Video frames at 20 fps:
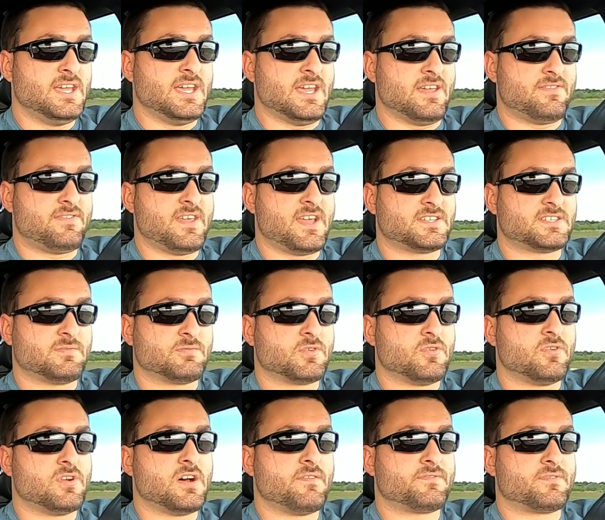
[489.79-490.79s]
it thinks I'm
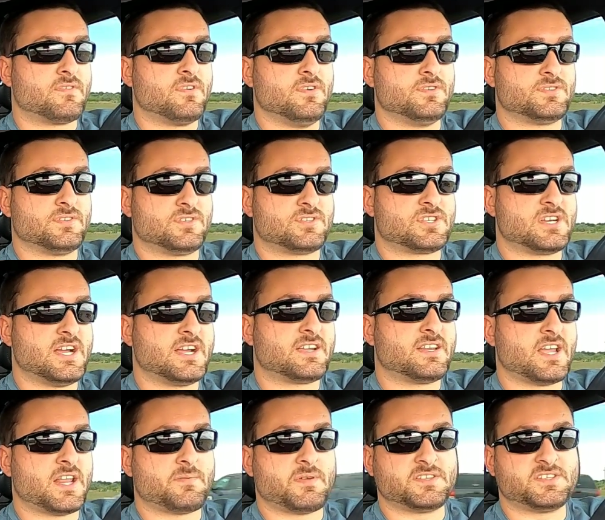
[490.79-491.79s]
going off the road, so it's trying to
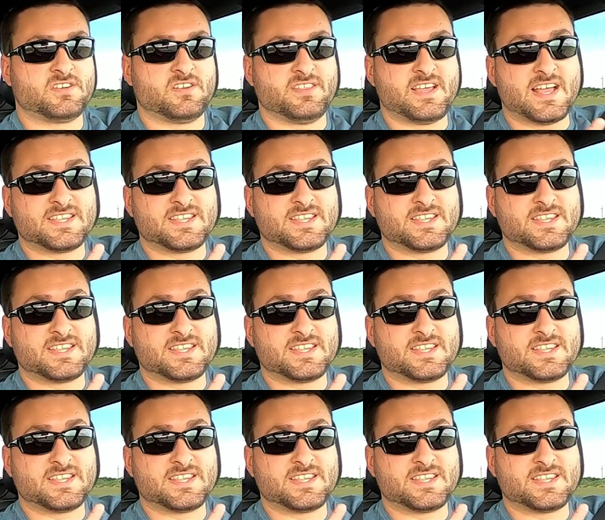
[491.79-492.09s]
connect my steering.